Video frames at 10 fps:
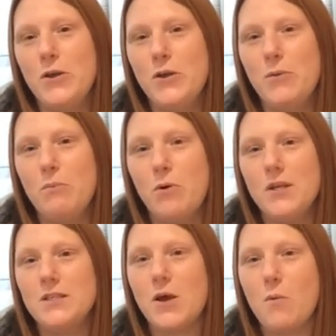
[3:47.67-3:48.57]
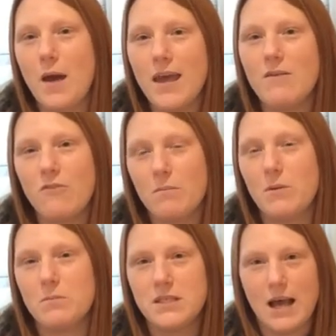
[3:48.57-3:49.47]
who point away from
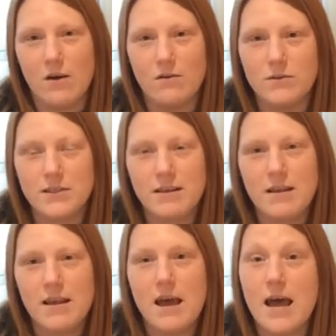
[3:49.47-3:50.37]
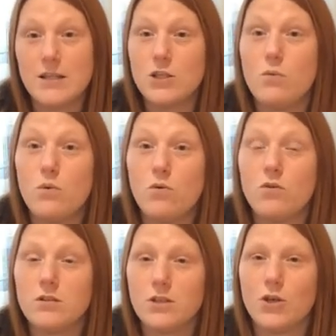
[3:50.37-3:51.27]
themselves and
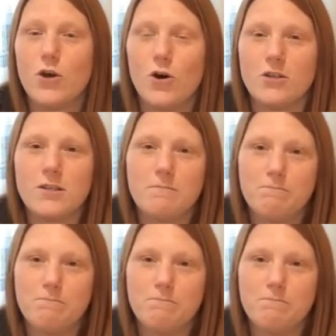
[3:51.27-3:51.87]
toward God.